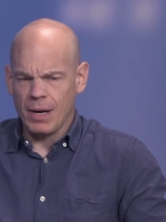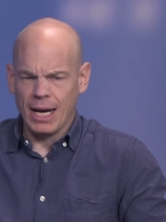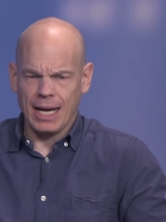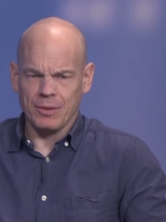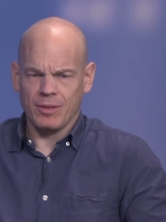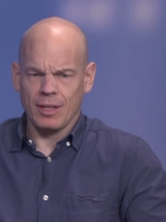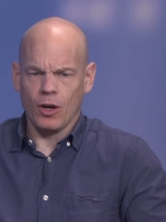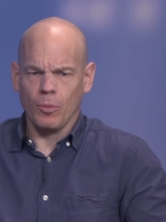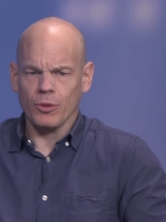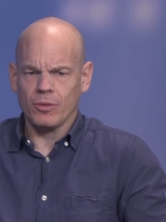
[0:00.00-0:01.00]
I would say
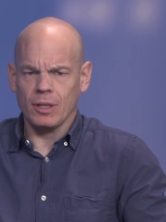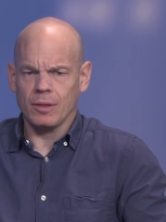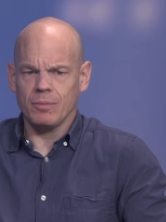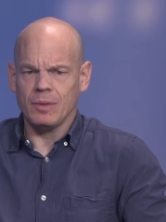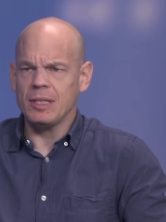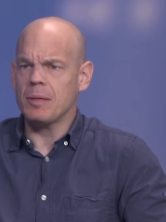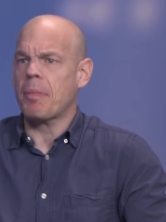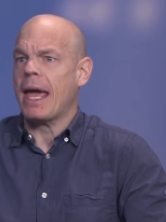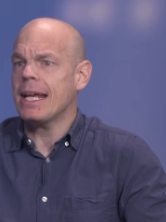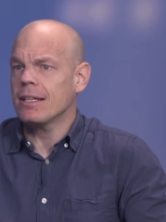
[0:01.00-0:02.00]
almost a
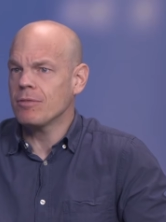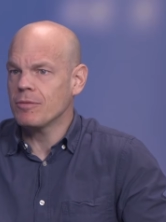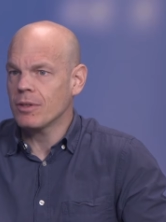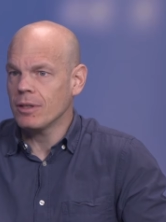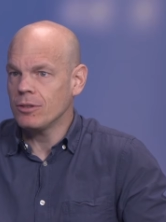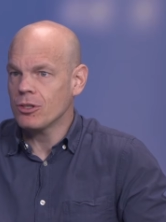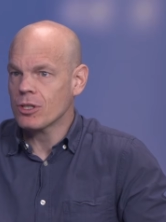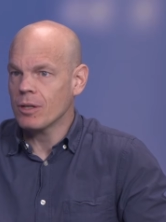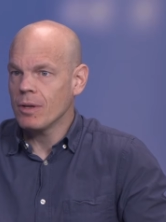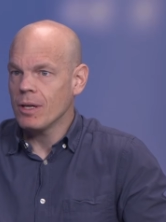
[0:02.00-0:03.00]
debate with the
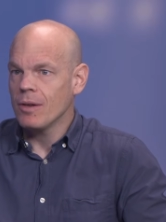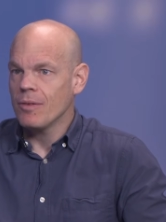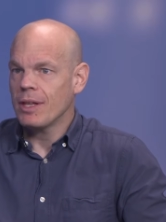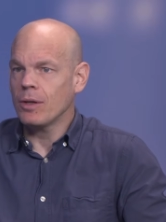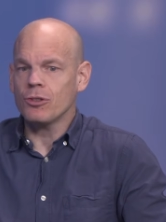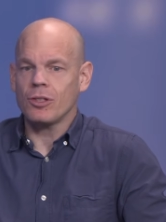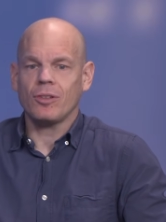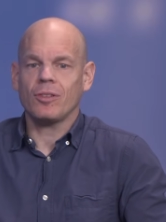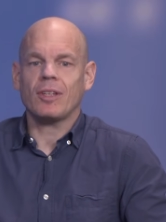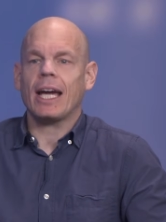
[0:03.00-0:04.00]
literature. They don't
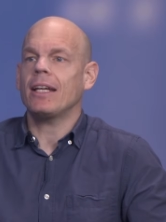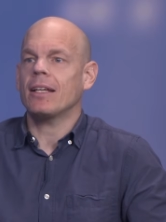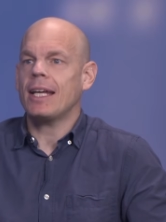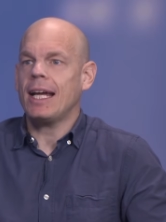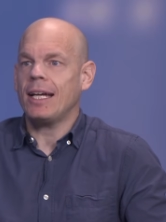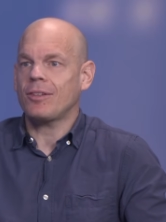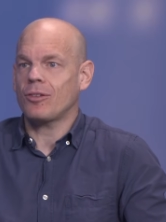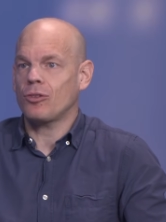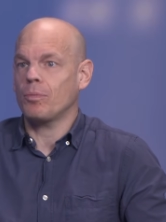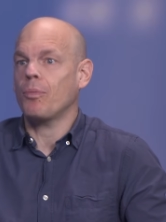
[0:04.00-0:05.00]
just cite it as
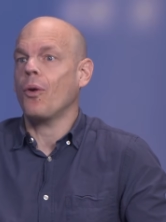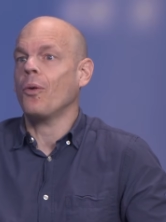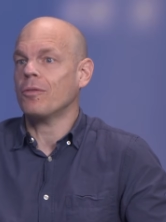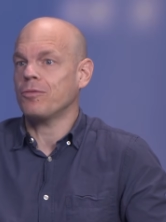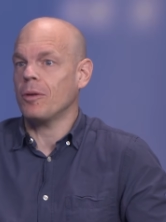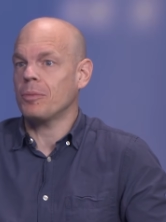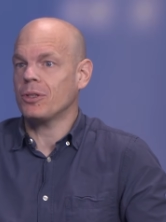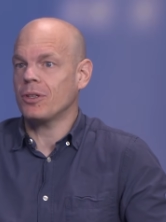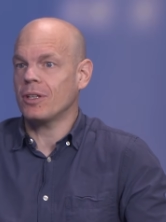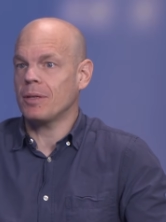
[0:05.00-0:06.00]
support for a
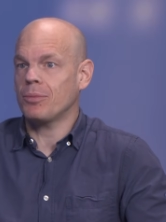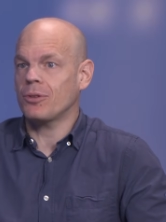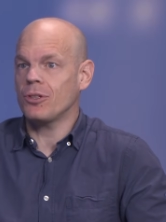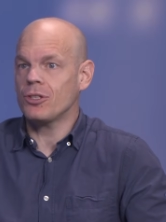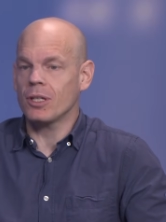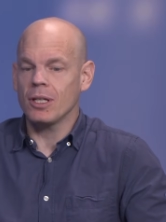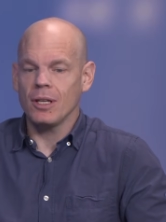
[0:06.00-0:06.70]
particular position.